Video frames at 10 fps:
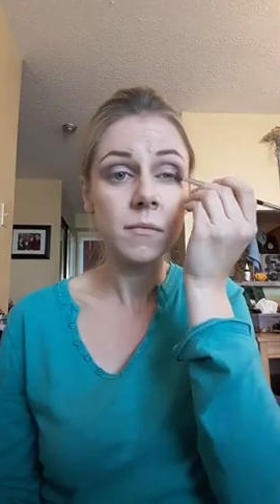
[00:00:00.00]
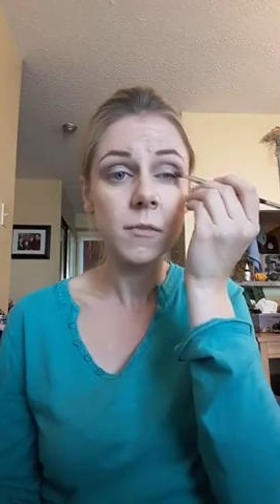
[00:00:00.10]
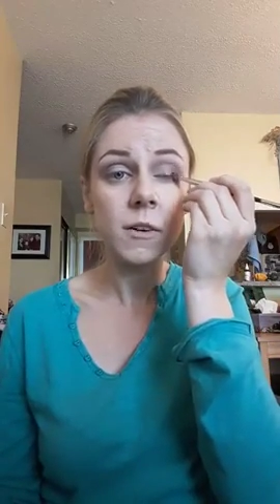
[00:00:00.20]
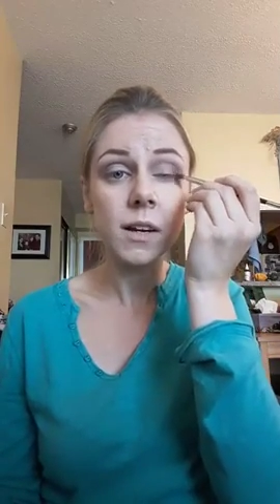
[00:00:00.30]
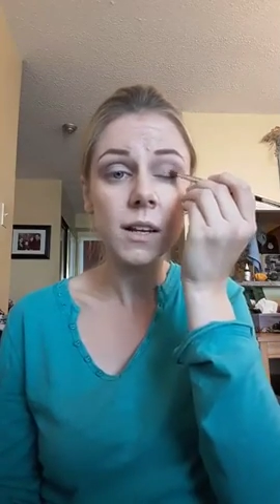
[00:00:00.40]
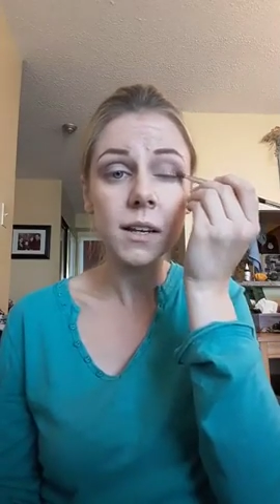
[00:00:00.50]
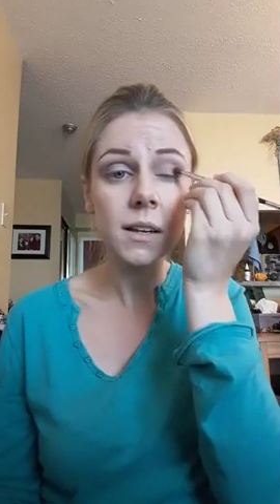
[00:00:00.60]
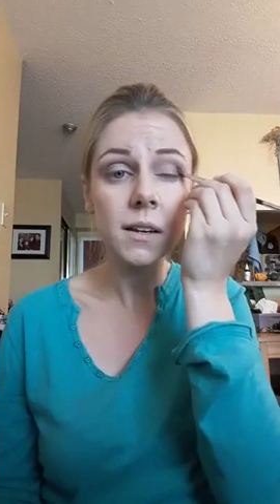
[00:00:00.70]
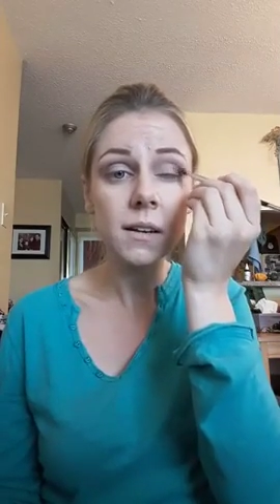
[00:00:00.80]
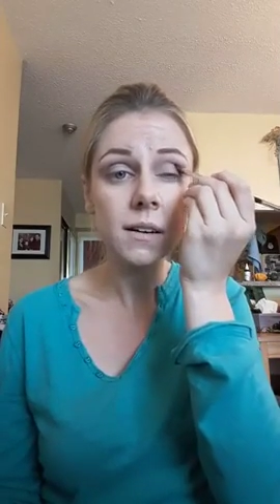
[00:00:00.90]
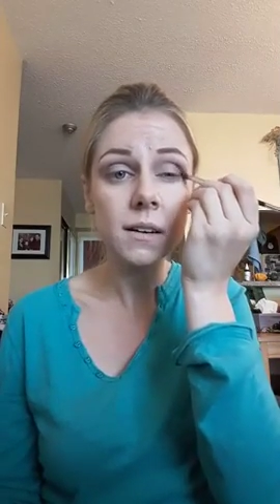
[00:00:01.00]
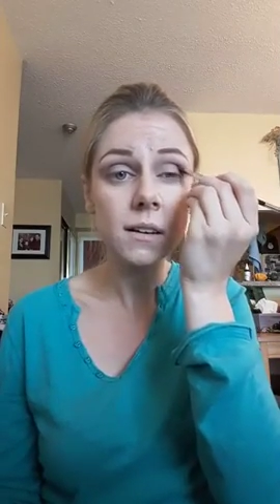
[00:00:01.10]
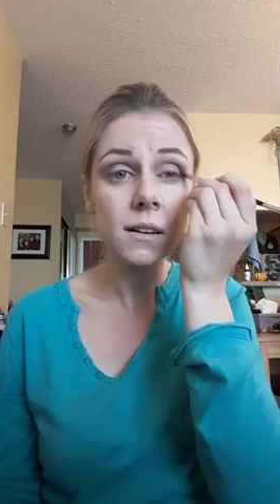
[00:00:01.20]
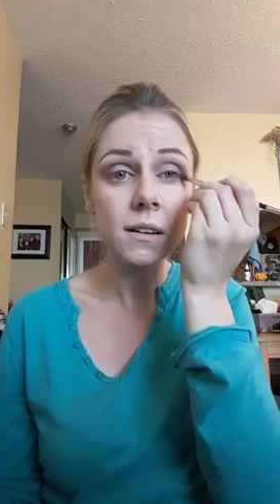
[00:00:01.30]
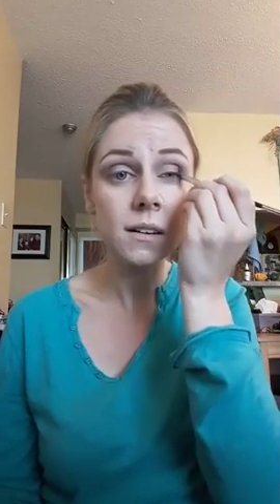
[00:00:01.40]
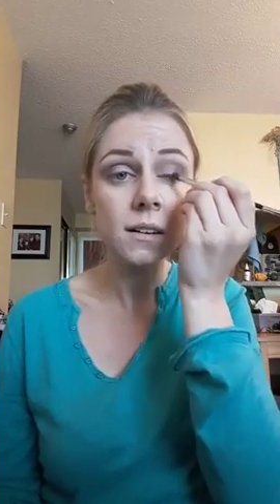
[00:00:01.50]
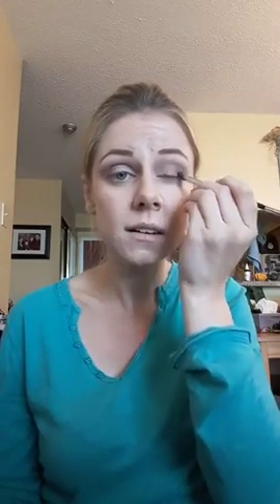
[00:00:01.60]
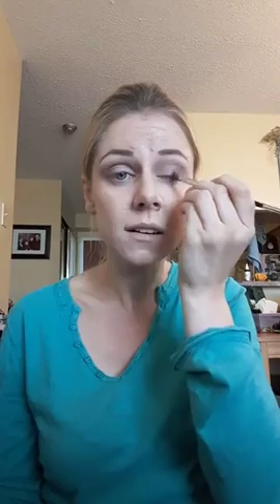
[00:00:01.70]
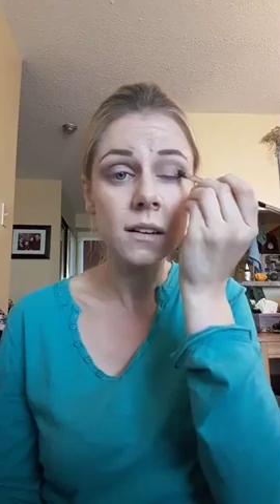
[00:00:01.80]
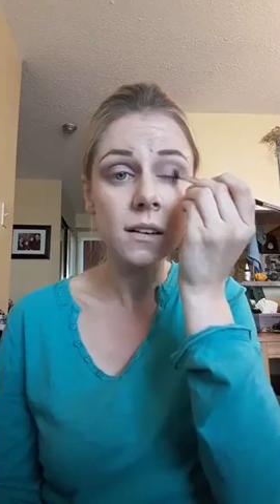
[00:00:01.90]
right here.
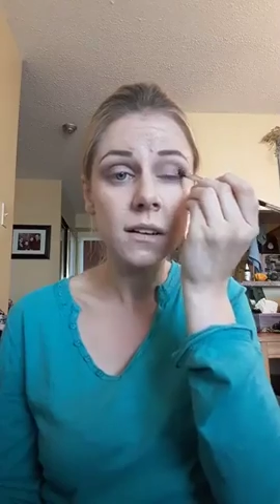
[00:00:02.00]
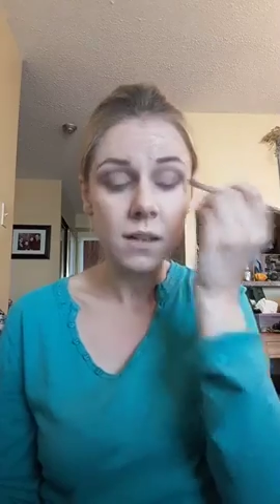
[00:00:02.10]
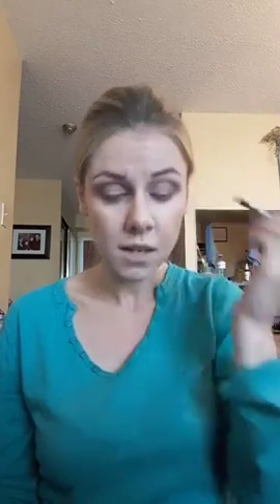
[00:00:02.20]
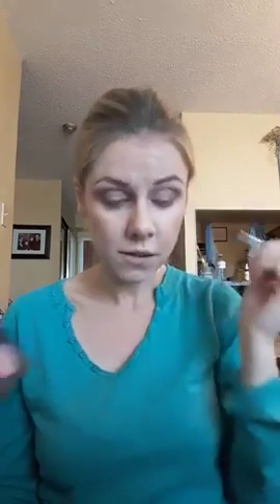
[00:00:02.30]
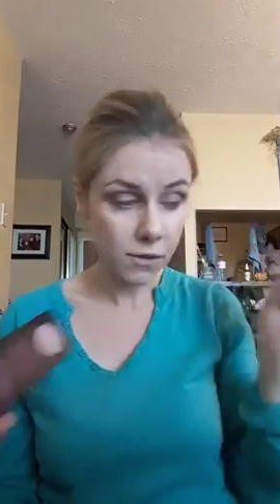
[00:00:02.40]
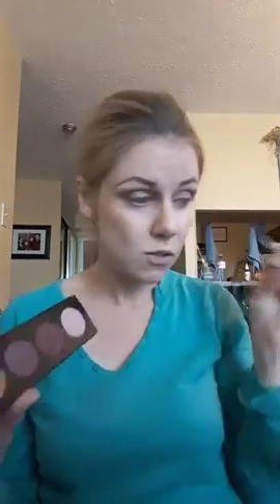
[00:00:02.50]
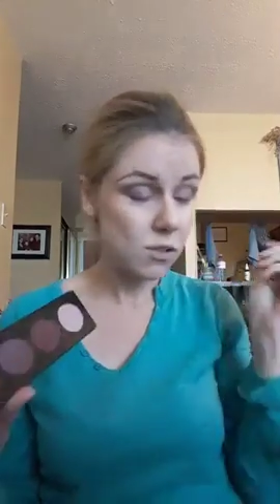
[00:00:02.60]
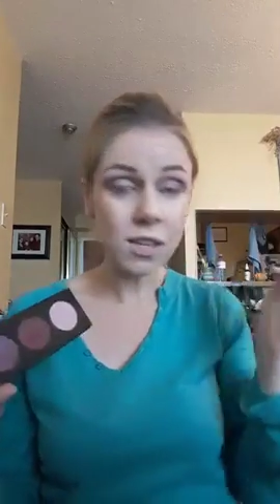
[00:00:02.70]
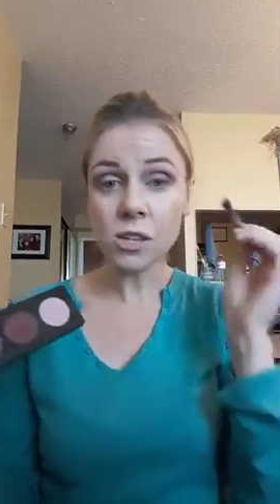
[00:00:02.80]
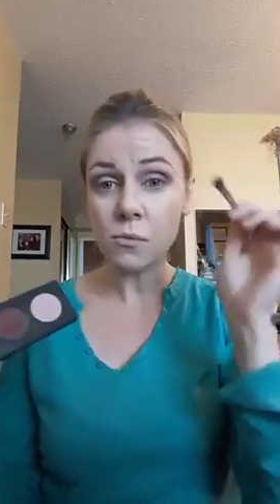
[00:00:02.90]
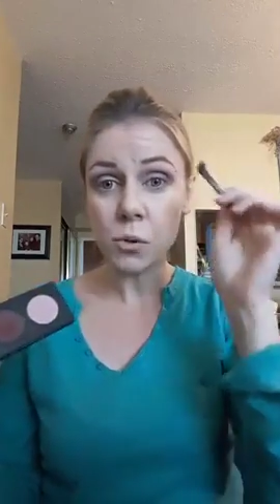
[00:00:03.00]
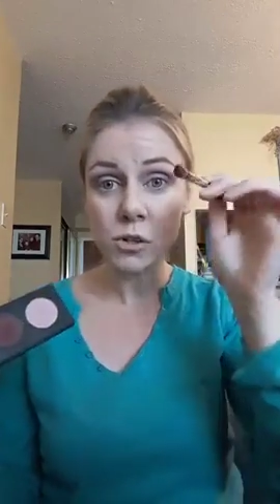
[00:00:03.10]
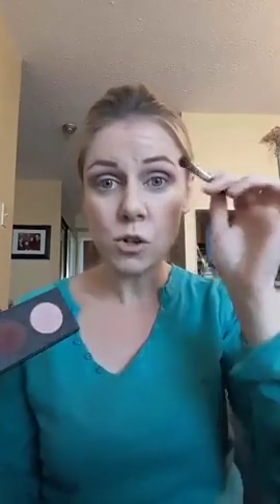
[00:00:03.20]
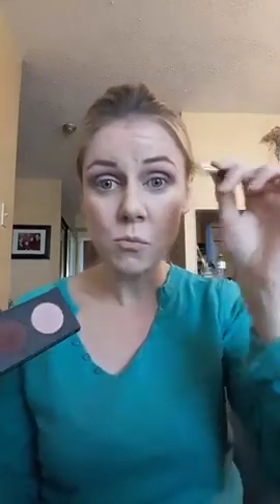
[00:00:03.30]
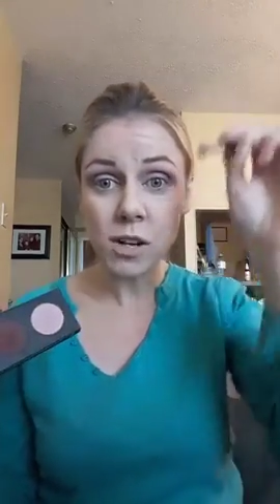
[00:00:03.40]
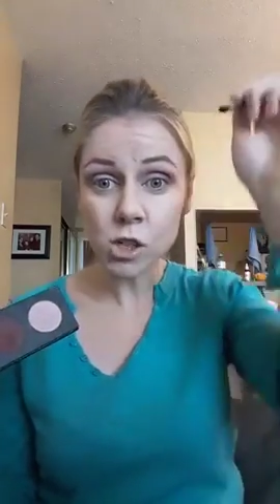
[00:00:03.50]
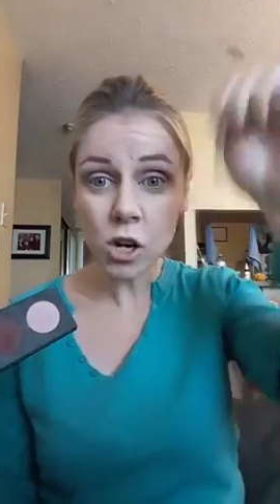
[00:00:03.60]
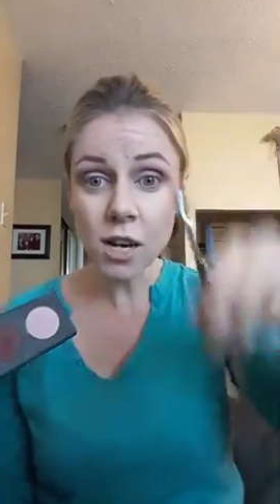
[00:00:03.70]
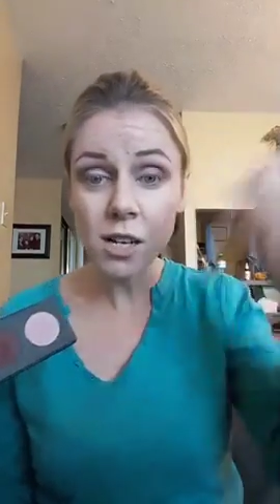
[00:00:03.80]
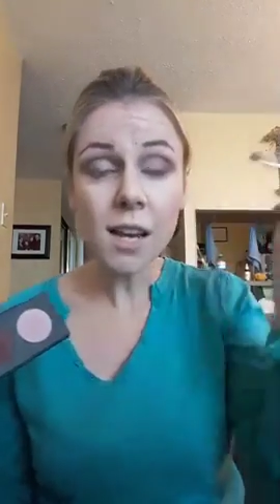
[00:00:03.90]
If you think you put too much
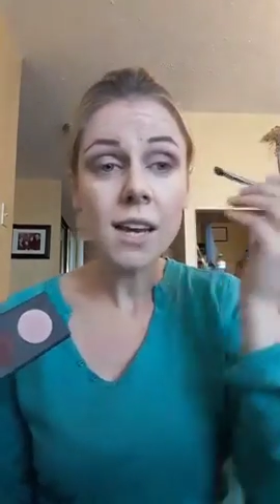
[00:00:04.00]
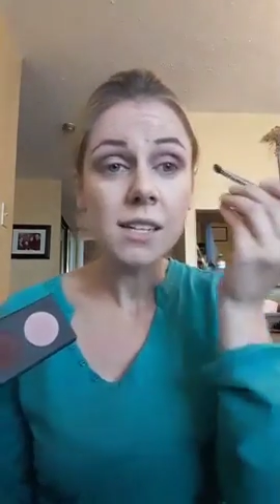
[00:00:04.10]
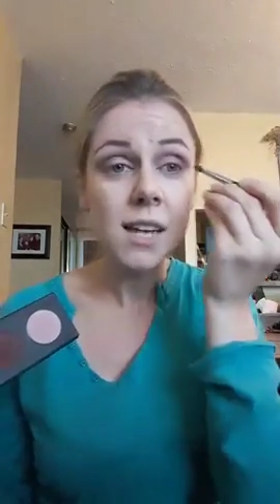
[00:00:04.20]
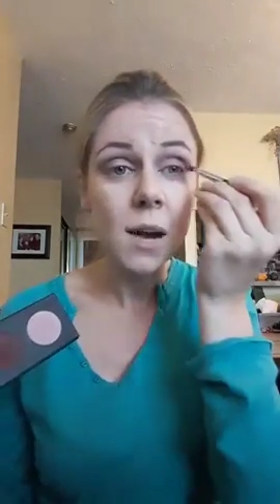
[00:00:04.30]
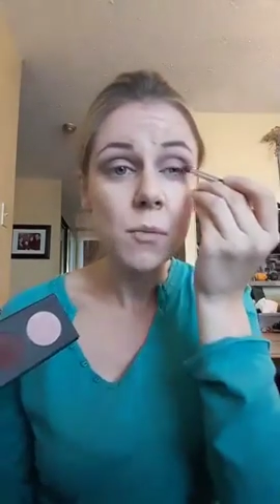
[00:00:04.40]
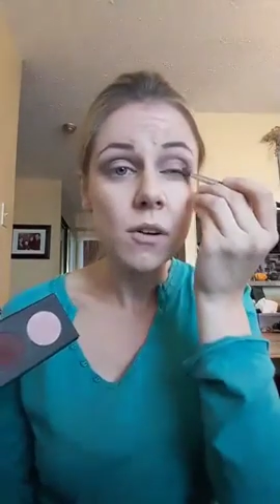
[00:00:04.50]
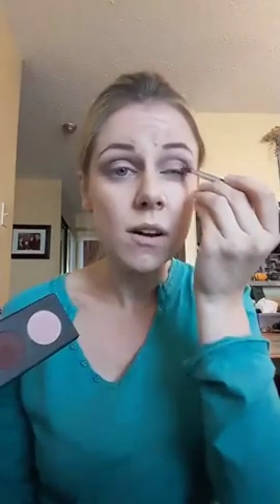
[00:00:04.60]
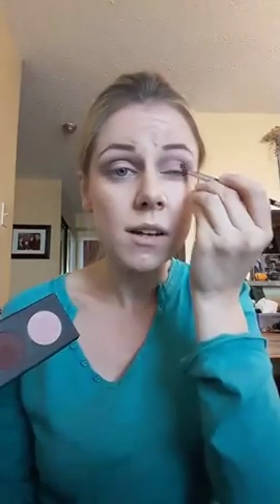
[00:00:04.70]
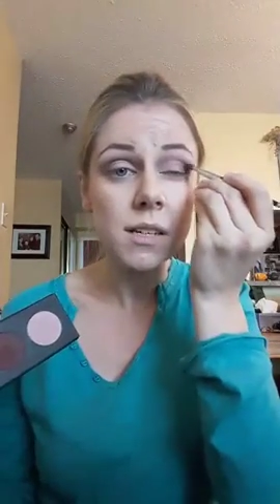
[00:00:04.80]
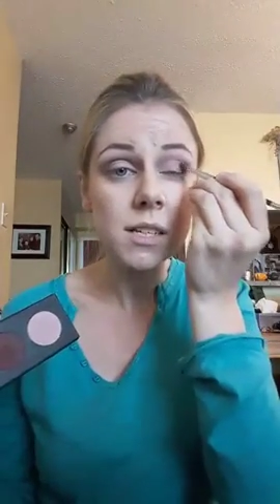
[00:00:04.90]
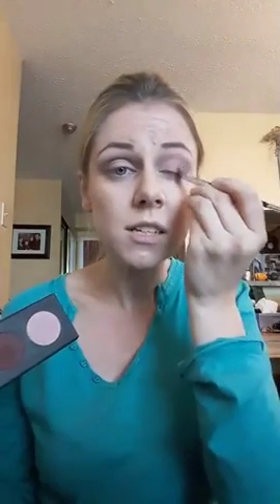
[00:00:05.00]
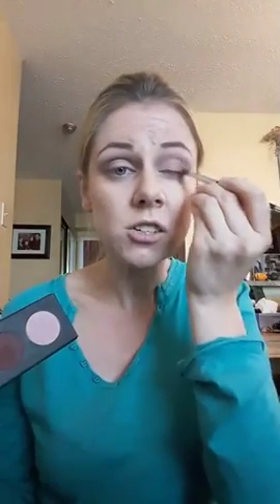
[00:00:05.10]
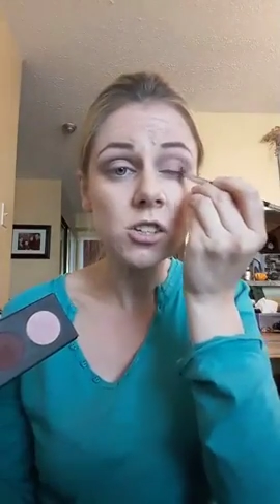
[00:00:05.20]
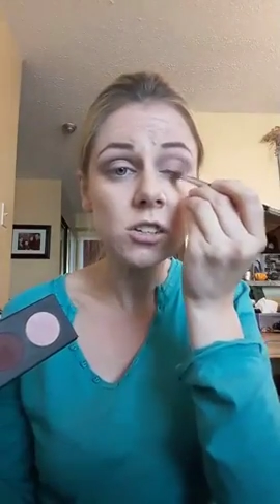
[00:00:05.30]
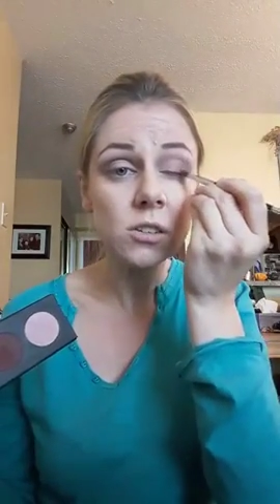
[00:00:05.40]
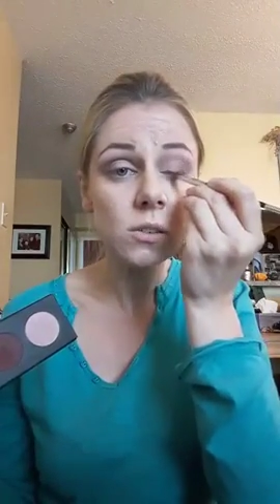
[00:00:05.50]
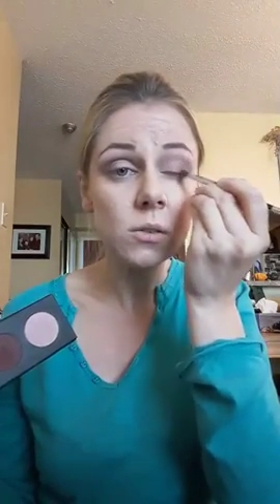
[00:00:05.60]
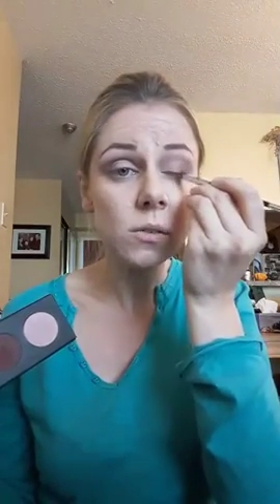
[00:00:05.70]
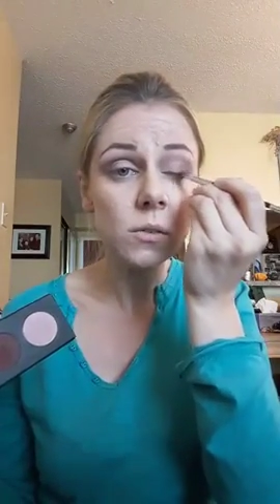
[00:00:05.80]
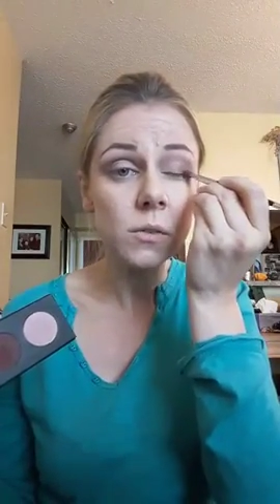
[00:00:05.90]
on, tap it on a
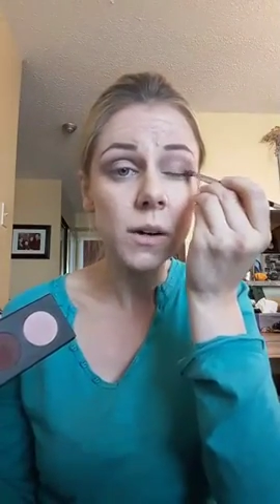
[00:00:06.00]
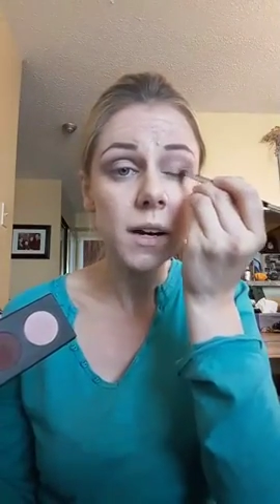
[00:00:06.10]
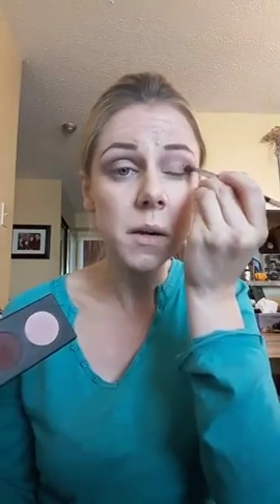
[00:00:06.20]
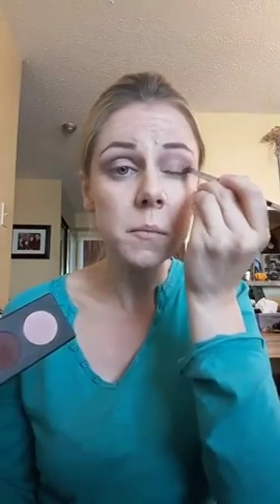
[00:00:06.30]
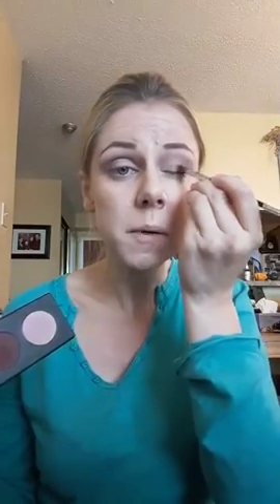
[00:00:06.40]
tissue, right?